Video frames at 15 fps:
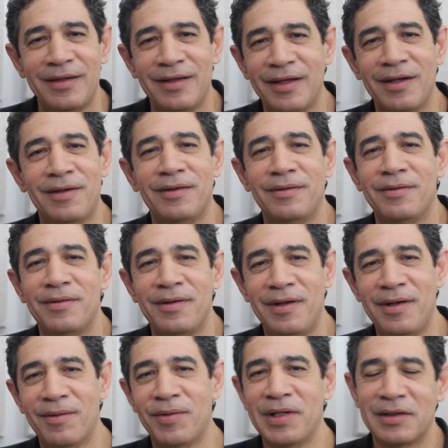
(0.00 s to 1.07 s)

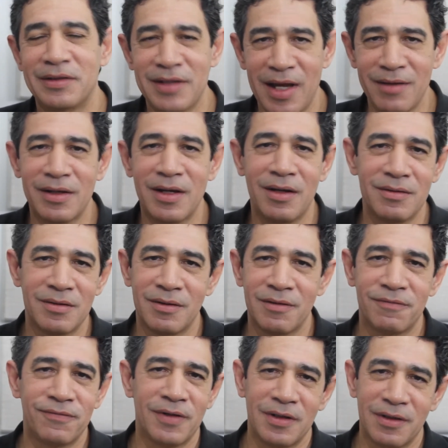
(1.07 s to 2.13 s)
when the time comes,
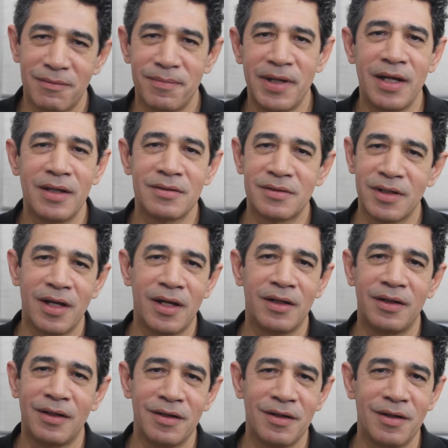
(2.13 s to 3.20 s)
in front of the
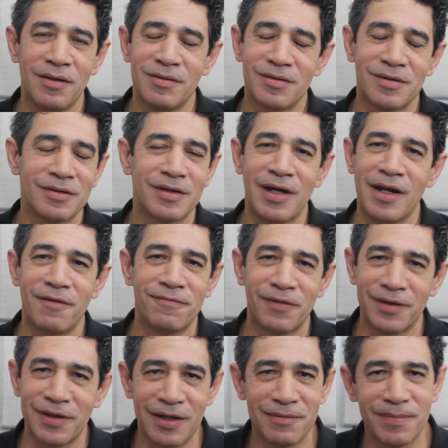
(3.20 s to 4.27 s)
bandstand, you just kind of
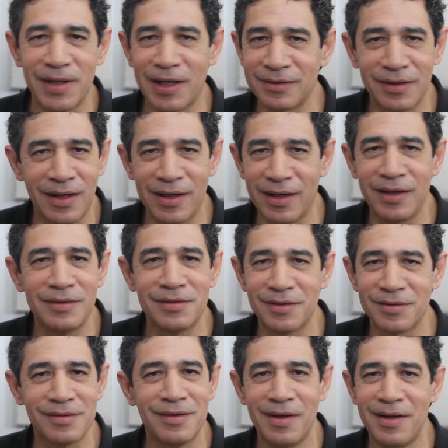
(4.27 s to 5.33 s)
forget about that and
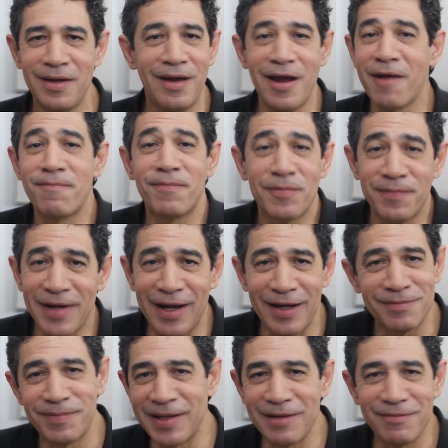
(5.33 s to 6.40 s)
just
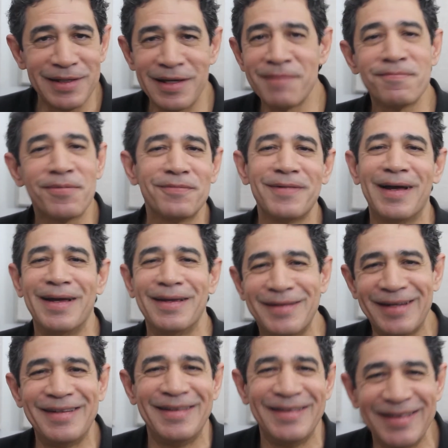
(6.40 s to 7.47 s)
improvise, baby, improvise.